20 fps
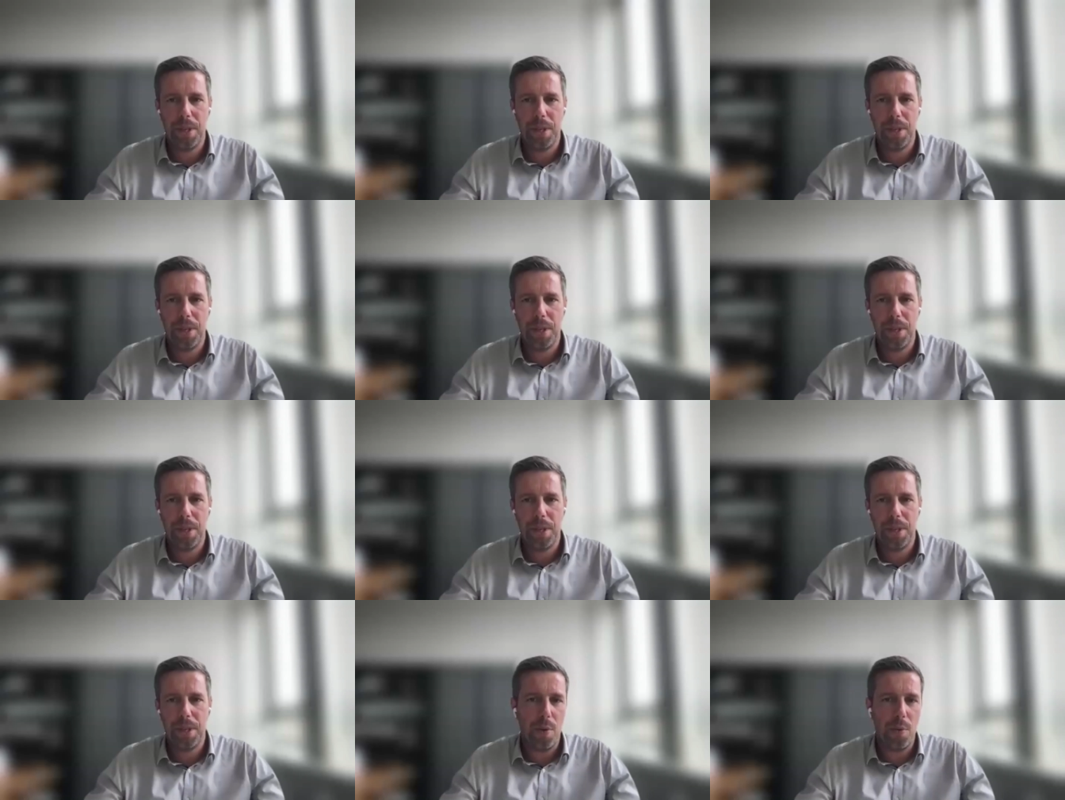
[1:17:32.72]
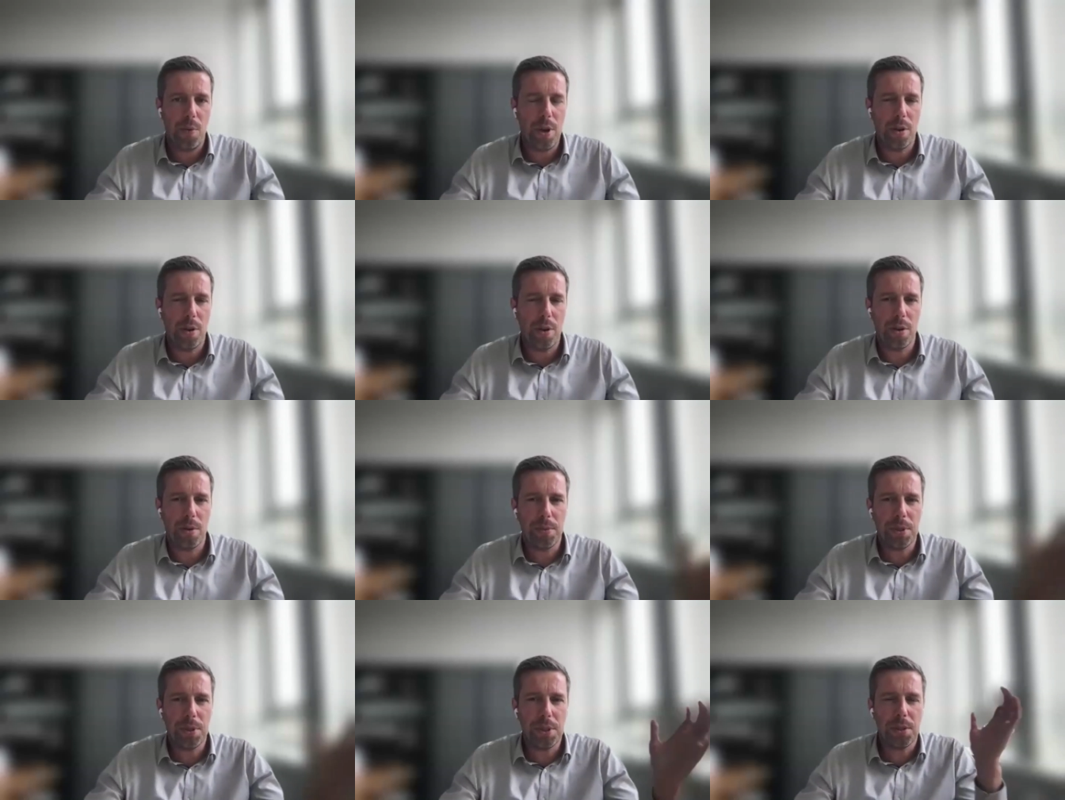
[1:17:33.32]
Yeah.
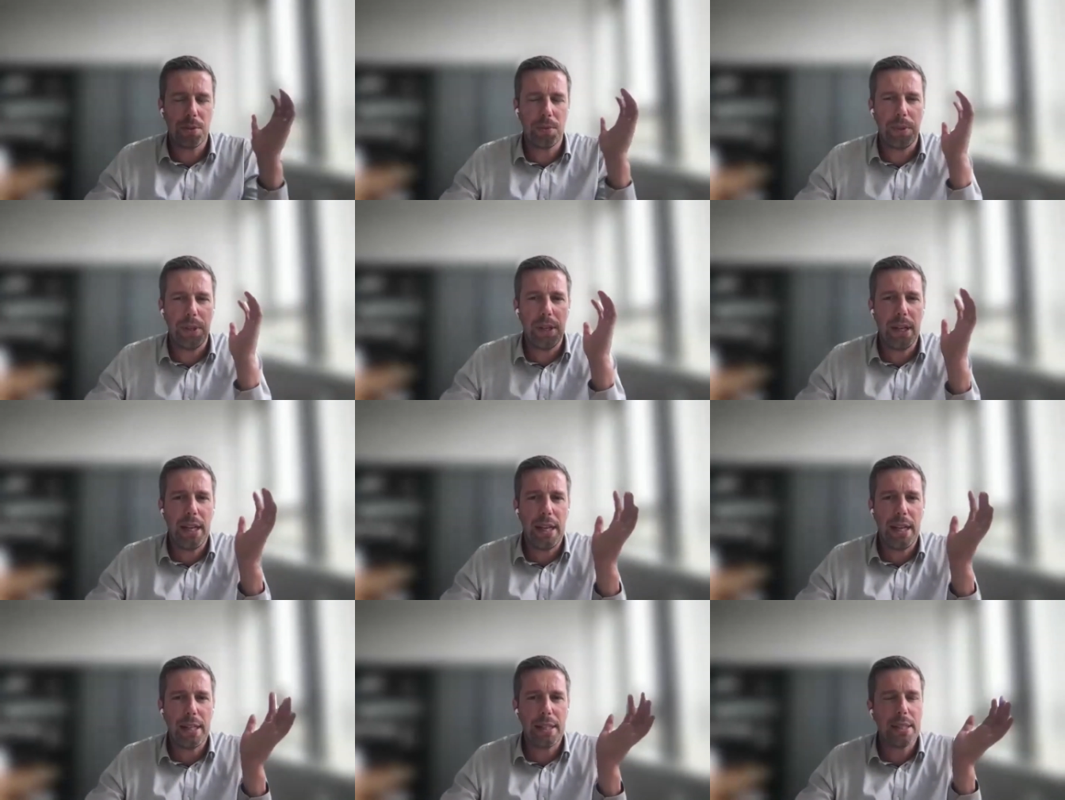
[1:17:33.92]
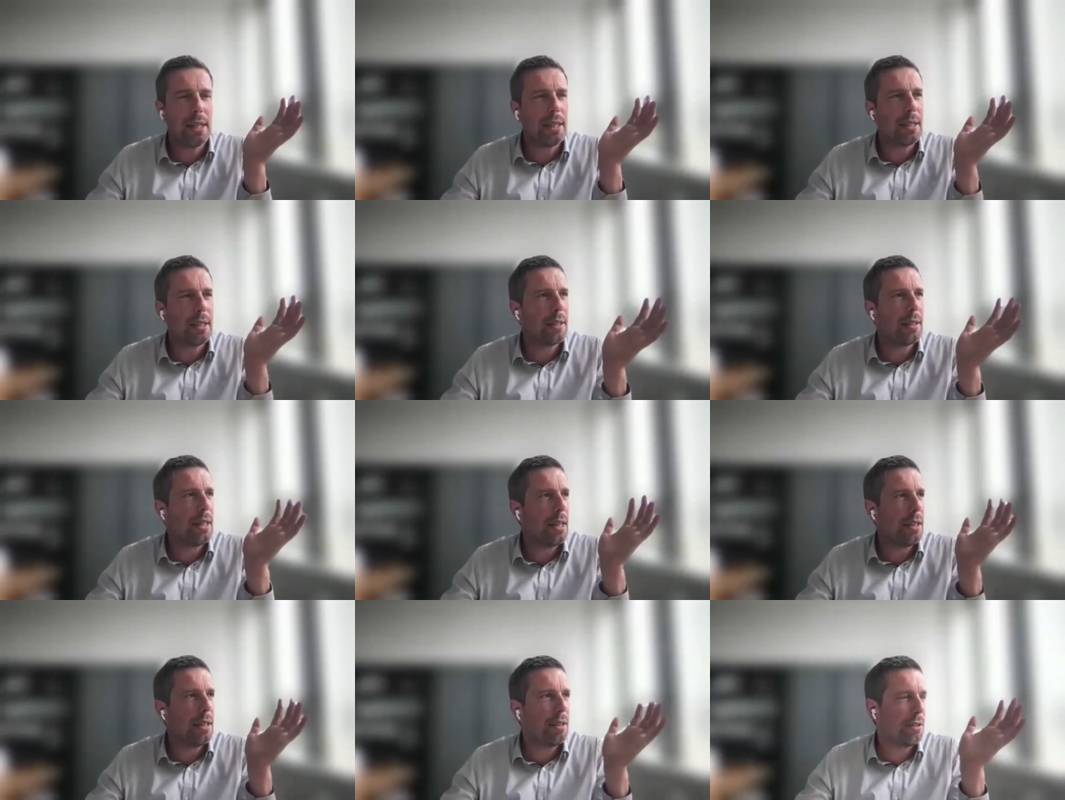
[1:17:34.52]
You must realize
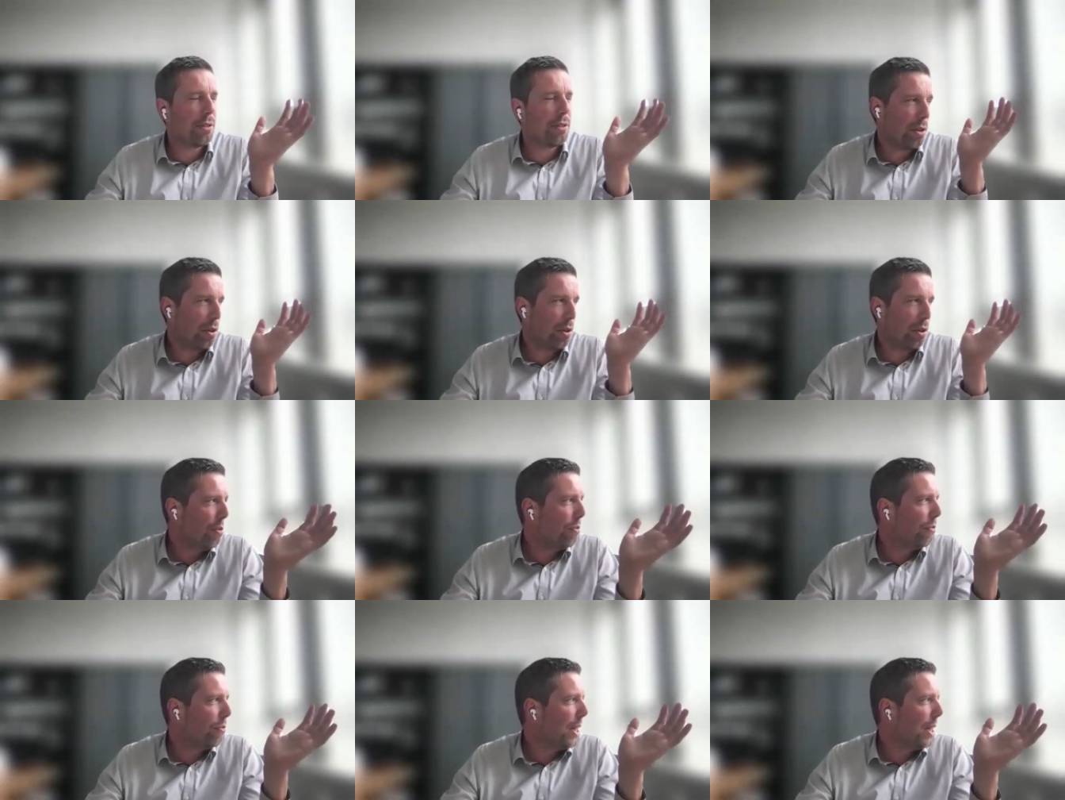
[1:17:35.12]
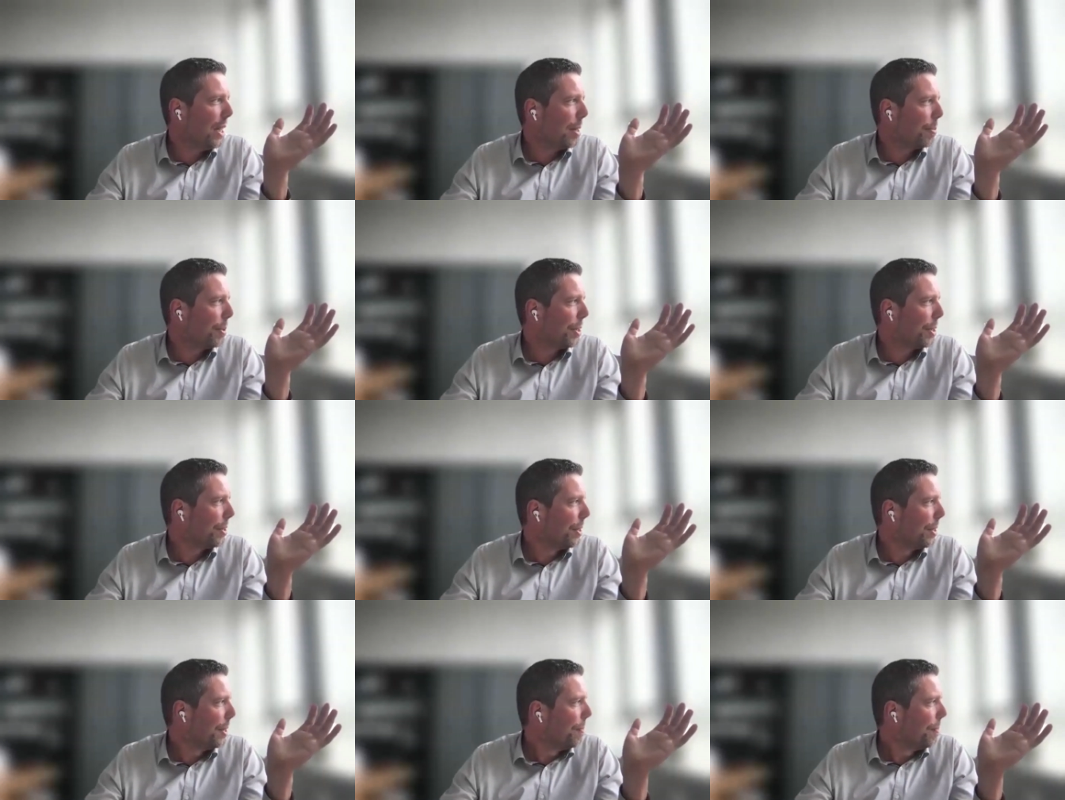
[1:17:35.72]
that a slow
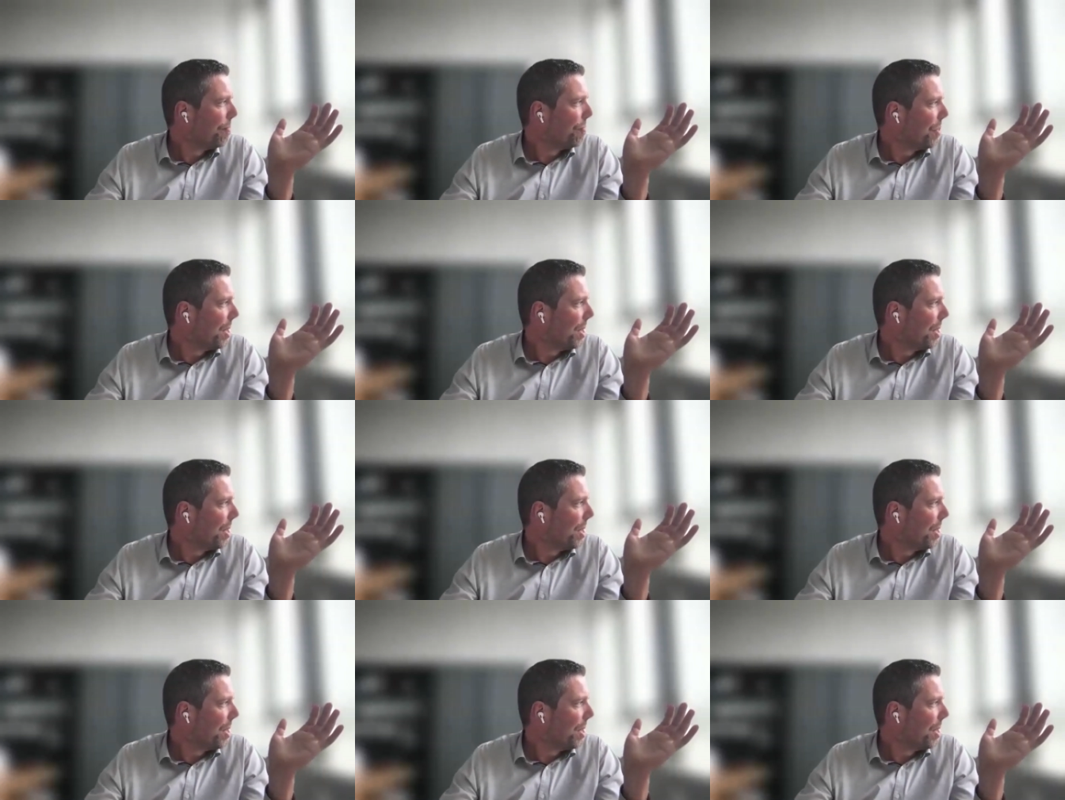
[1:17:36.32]
fiber